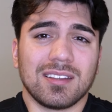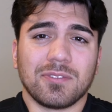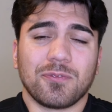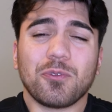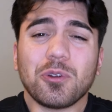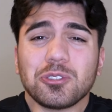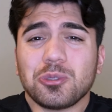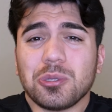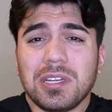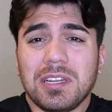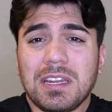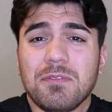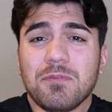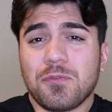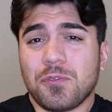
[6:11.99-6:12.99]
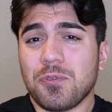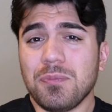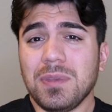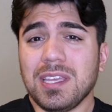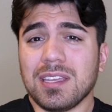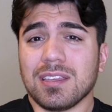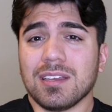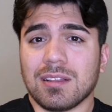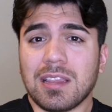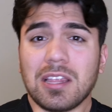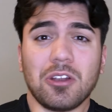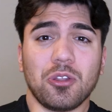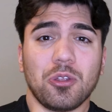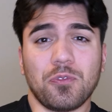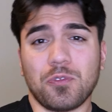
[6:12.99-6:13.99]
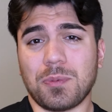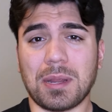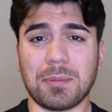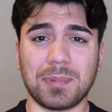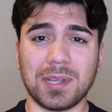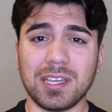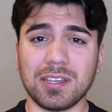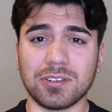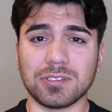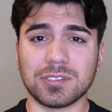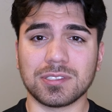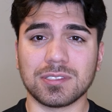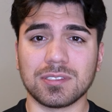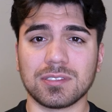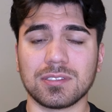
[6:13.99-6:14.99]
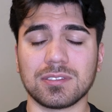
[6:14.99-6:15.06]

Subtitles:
frustrating even for me, let alone for my players.